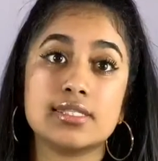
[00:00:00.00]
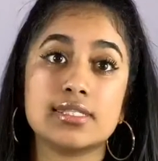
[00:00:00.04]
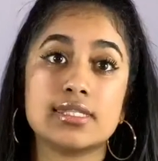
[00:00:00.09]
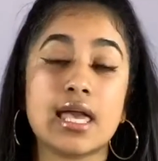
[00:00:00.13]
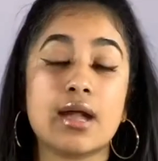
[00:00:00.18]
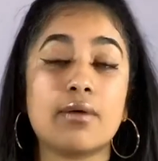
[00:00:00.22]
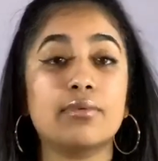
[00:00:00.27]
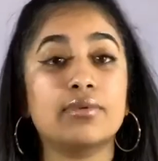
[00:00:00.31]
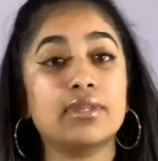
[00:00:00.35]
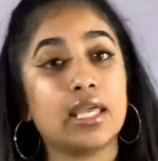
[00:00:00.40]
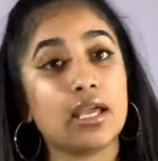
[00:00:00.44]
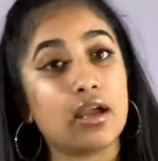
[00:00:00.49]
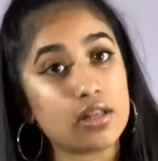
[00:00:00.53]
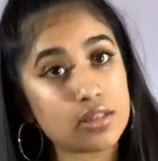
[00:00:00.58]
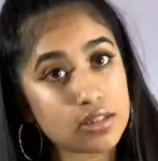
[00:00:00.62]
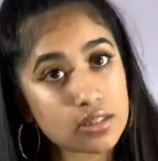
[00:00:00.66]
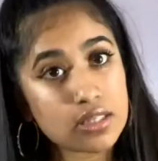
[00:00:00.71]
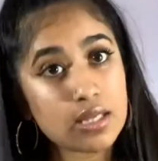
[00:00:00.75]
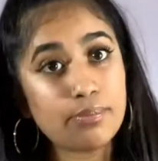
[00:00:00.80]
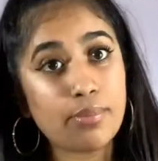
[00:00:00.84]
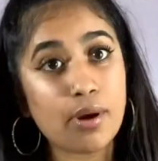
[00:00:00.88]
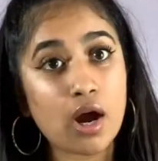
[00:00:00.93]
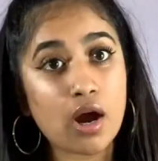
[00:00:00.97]
that when they got to
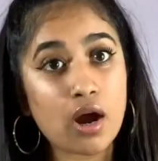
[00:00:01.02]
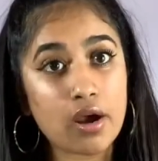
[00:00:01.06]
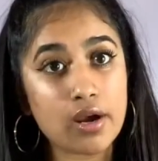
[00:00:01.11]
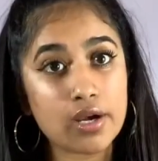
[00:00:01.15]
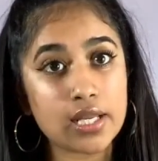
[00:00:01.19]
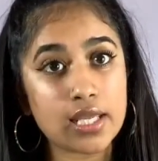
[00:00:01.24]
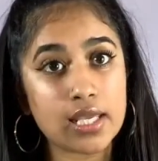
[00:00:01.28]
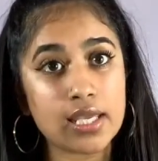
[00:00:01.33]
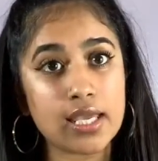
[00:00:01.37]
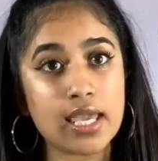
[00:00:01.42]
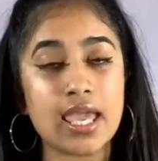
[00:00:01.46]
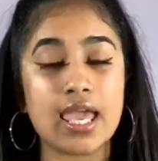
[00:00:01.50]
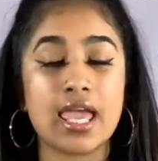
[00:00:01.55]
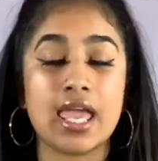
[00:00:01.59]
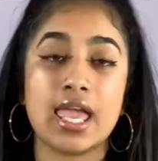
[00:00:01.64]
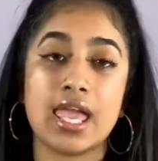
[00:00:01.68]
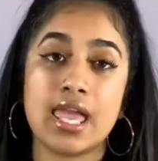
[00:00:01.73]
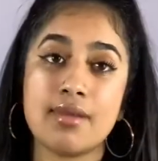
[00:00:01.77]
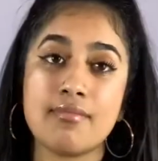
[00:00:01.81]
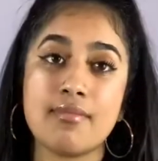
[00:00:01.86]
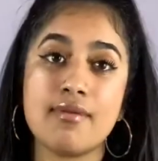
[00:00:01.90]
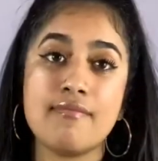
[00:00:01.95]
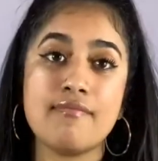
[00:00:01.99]
the party,
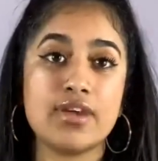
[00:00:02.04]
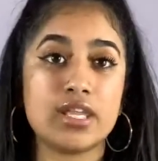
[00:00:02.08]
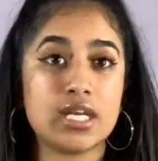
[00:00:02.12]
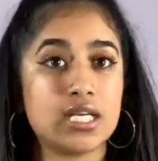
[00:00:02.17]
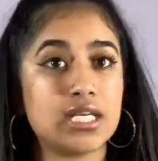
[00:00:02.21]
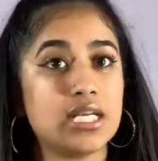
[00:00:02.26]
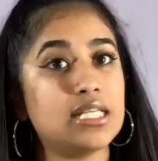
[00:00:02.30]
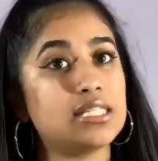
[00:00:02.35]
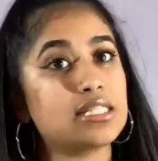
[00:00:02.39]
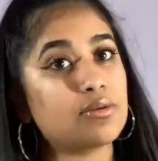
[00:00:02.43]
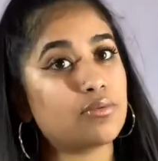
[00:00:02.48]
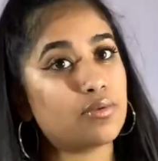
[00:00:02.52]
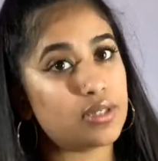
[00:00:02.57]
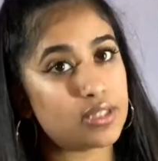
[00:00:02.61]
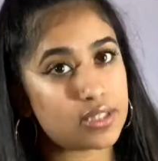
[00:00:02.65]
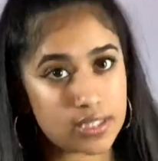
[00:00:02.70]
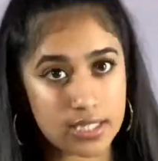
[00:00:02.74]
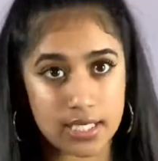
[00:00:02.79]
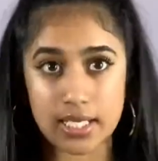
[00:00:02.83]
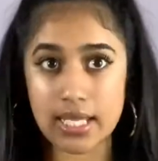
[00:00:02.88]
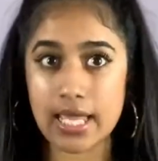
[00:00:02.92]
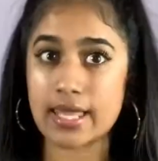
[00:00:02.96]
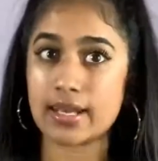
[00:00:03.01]
him and Berenice were
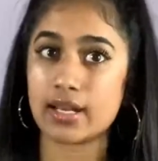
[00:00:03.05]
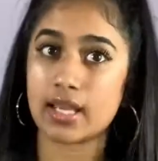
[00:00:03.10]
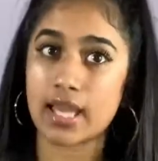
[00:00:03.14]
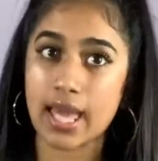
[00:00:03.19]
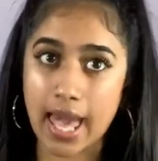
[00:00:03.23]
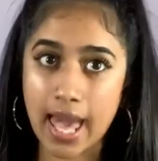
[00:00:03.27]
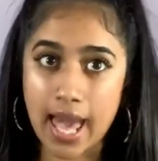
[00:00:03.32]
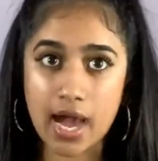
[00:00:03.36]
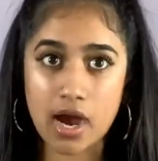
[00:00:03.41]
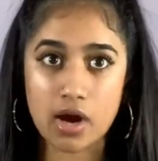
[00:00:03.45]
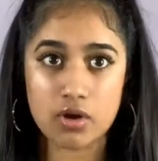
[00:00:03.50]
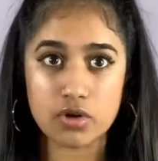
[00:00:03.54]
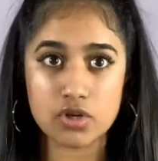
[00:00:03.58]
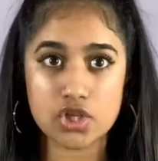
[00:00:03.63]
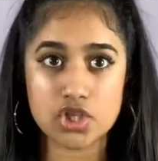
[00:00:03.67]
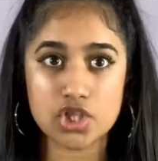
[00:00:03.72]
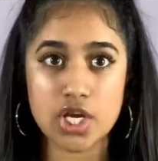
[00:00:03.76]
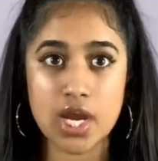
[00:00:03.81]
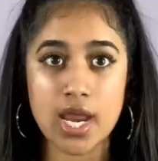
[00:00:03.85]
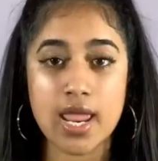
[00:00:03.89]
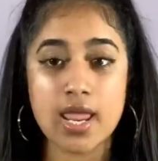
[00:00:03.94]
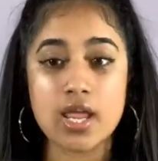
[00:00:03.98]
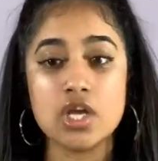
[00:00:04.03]
sitting at a
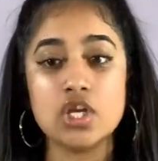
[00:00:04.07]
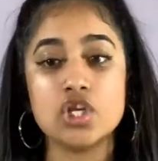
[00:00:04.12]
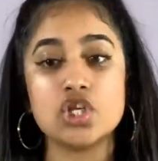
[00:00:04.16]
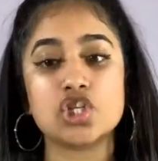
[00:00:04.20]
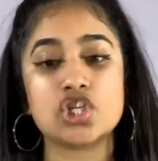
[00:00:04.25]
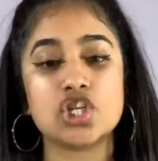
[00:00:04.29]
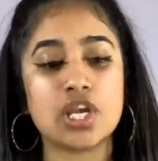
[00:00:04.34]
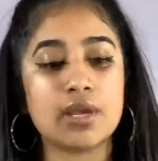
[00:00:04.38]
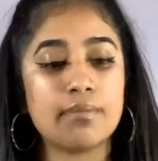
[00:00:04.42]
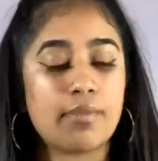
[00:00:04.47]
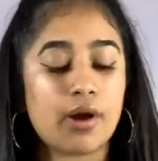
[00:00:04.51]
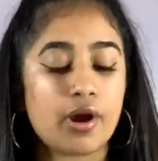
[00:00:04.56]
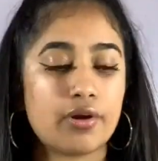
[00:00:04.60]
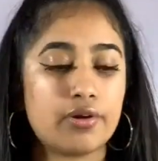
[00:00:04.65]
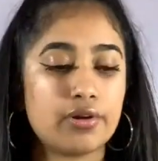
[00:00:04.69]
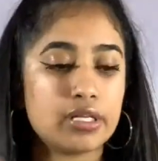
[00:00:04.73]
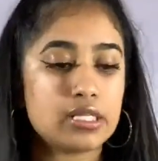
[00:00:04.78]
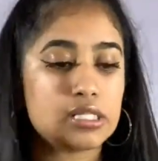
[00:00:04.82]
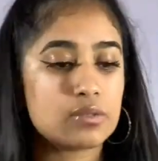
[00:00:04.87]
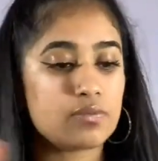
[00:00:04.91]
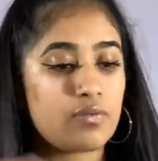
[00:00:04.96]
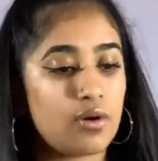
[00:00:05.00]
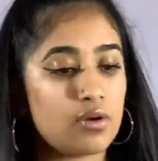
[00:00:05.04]
couch. She borrowed
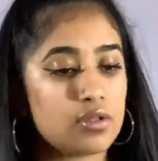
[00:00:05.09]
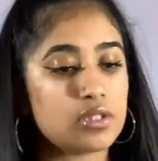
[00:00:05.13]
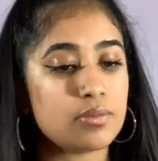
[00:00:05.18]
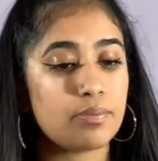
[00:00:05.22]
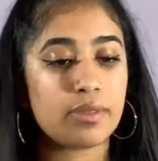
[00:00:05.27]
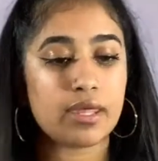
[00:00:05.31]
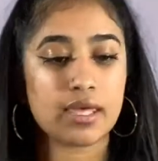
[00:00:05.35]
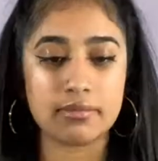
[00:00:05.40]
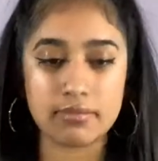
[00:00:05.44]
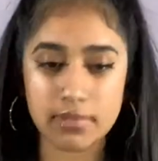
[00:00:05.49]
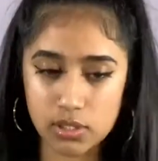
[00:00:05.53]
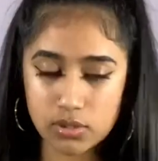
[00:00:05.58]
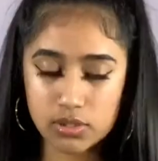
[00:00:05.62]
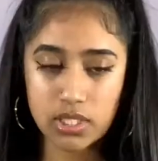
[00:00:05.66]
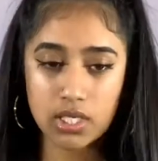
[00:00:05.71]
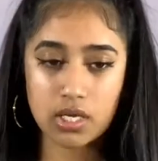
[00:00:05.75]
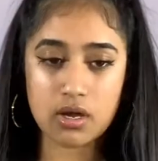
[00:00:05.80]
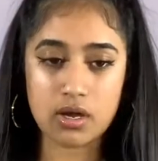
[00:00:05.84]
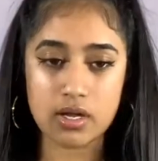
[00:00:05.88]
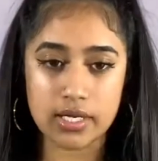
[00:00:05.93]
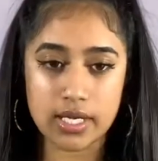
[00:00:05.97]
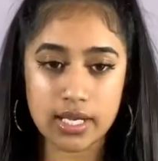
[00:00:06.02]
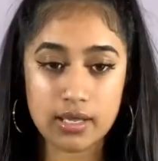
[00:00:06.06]
his phone to play music
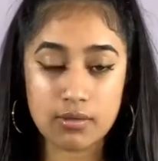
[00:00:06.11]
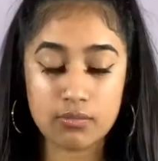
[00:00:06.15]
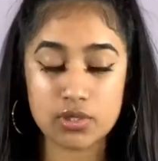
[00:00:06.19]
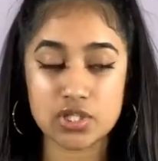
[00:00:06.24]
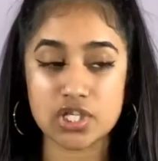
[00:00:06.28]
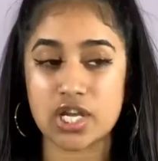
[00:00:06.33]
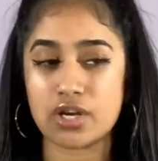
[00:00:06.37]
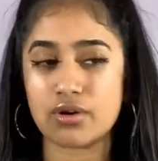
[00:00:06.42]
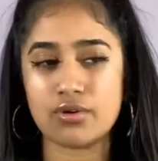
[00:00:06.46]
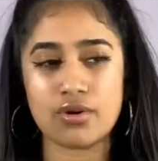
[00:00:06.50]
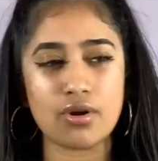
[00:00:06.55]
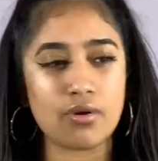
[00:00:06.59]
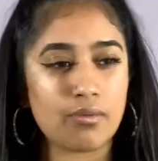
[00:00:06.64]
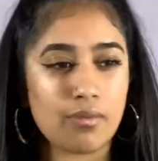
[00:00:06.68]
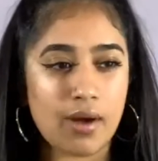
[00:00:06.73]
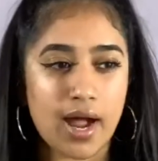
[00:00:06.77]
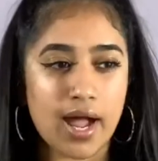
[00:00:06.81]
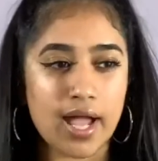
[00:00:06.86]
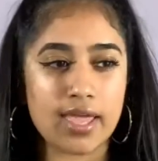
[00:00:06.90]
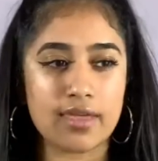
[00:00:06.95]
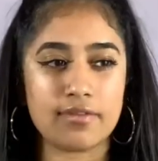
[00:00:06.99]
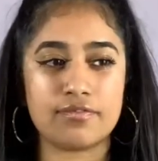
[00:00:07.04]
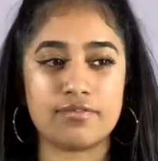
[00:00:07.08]
on it, which I don't know
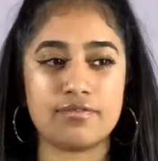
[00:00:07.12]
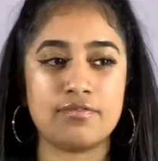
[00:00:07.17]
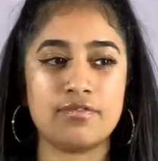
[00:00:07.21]
why.